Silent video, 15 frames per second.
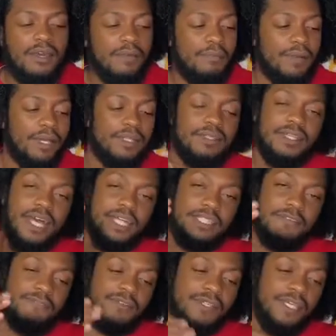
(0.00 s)
But not
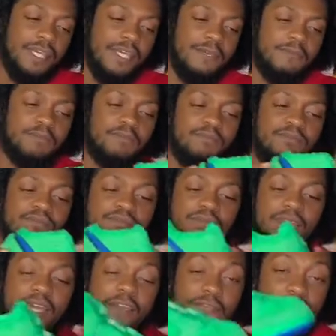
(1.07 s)
to forget,
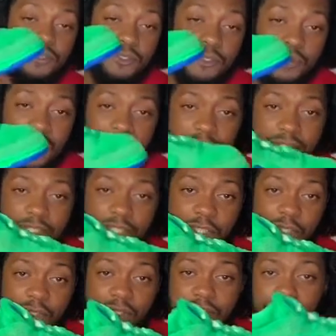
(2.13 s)
if you do have this
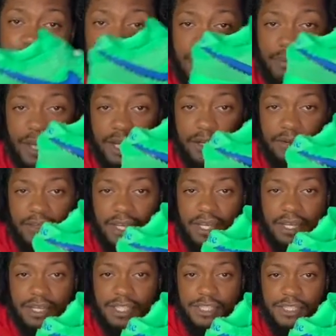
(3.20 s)
shoe and if you're planning on
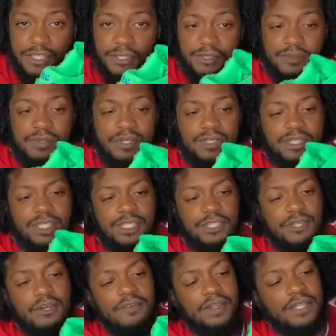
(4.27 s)
getting this shoe, just
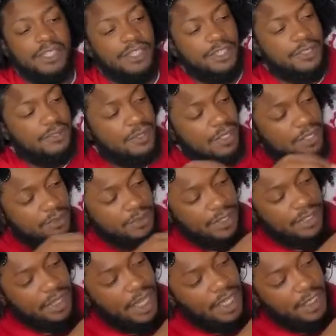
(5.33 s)
know that this shoe comes with a
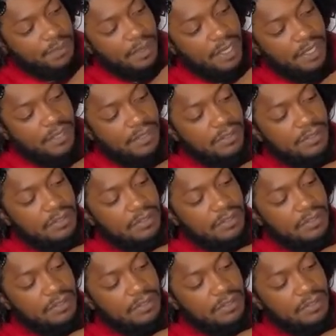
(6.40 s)
stash pocket.